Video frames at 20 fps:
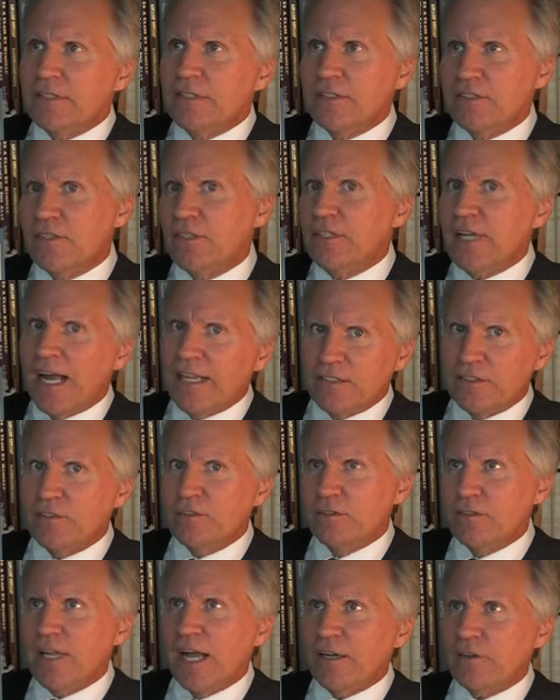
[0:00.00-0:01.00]
to not
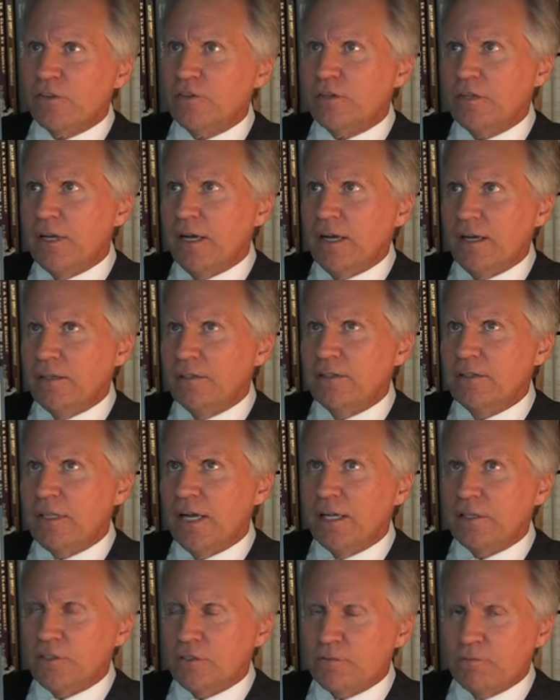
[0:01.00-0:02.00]
not uh,
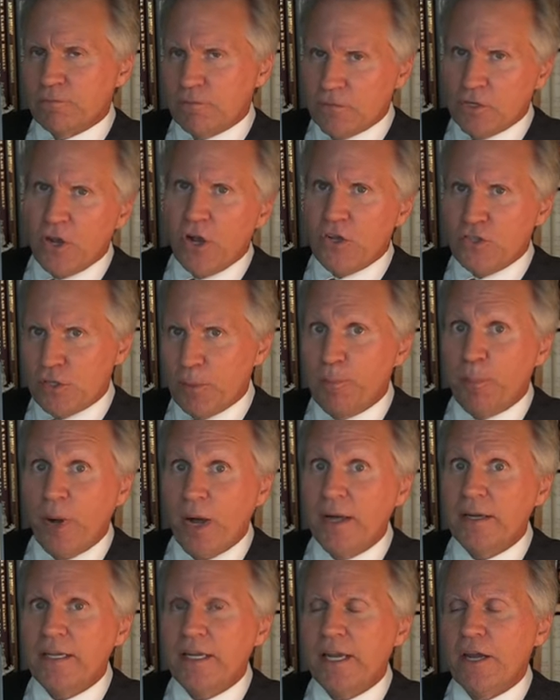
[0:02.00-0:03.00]
not cause a
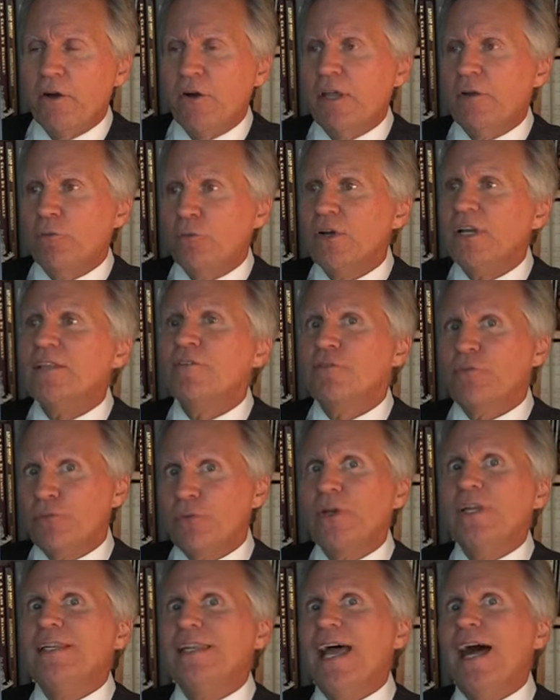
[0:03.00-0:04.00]
pun here, it really
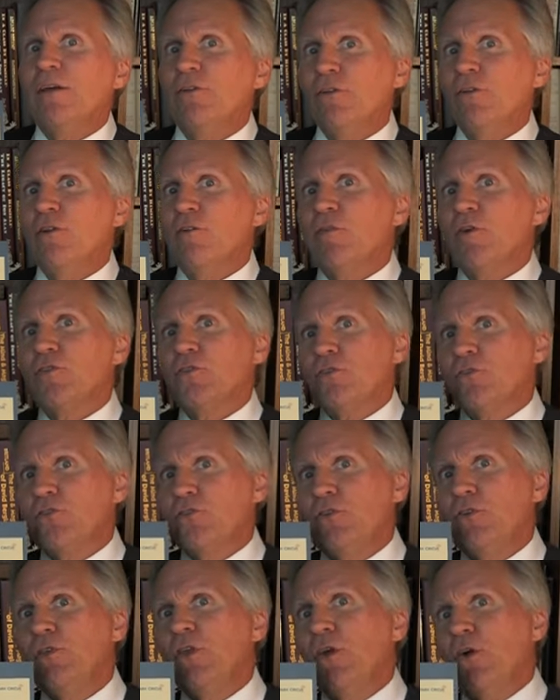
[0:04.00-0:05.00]
freaked out Universal
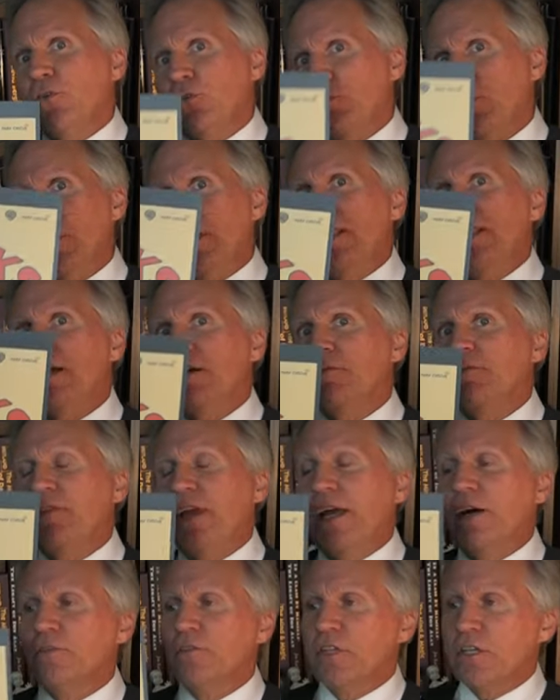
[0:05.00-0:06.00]
Studios when he
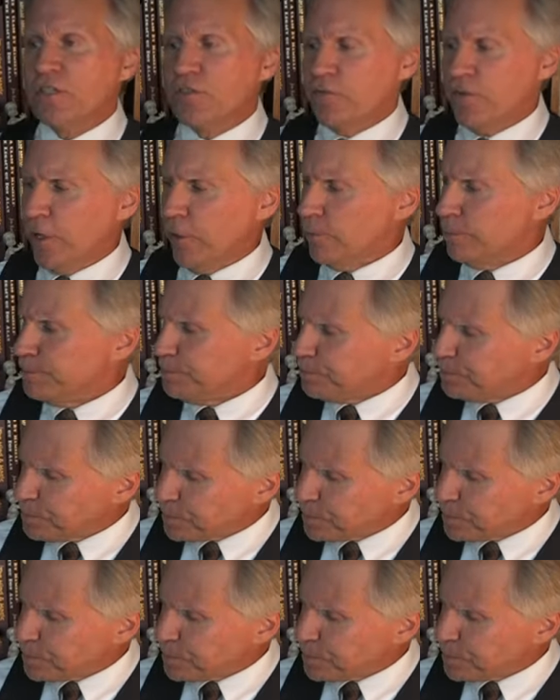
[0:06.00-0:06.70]
unveiled this film.